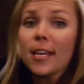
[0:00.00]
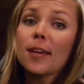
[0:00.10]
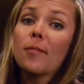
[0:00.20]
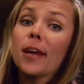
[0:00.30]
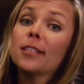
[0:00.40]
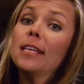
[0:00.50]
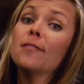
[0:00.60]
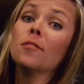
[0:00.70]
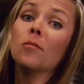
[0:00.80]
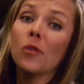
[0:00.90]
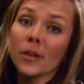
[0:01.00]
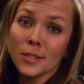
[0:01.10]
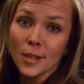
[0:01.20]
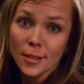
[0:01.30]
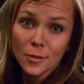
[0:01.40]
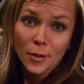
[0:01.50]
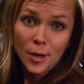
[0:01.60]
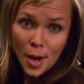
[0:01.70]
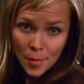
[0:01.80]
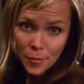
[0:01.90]
seat makes even more sense for
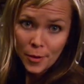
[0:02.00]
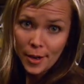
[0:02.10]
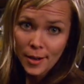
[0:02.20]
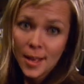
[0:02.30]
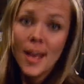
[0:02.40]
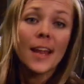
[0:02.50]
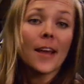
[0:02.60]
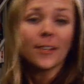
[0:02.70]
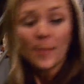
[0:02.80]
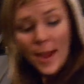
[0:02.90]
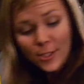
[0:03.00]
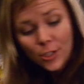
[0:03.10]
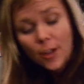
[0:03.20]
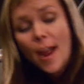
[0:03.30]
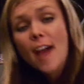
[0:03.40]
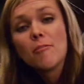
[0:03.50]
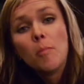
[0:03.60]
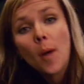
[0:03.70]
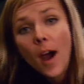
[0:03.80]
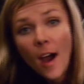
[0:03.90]
comfort. Now, these
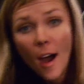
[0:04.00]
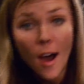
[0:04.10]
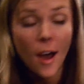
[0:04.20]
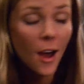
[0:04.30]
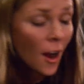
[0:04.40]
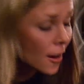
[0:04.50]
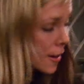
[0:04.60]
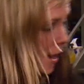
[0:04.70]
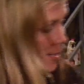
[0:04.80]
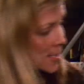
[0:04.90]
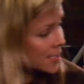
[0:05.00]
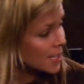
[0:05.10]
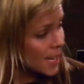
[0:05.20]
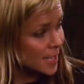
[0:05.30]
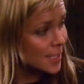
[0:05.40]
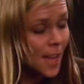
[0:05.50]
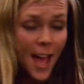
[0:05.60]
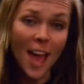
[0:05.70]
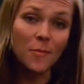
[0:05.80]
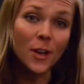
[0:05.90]
Mastercraft Baja R S seats
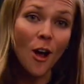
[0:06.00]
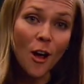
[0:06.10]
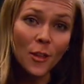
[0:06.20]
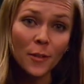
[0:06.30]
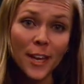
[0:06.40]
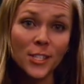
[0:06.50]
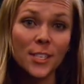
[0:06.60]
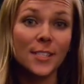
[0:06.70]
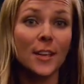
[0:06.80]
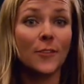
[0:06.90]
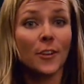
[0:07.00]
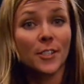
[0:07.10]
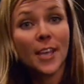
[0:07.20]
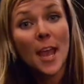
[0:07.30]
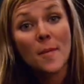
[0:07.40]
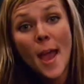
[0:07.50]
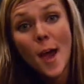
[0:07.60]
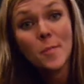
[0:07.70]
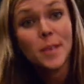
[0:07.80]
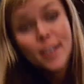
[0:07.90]
have been all the rage since they first came
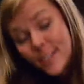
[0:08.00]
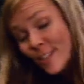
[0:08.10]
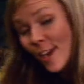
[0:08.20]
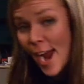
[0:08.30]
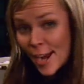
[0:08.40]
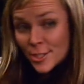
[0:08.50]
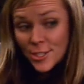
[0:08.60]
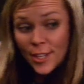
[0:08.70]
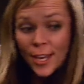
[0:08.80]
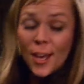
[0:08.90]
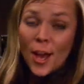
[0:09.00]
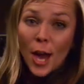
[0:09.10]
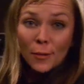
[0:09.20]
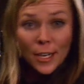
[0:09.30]
out because they're actually a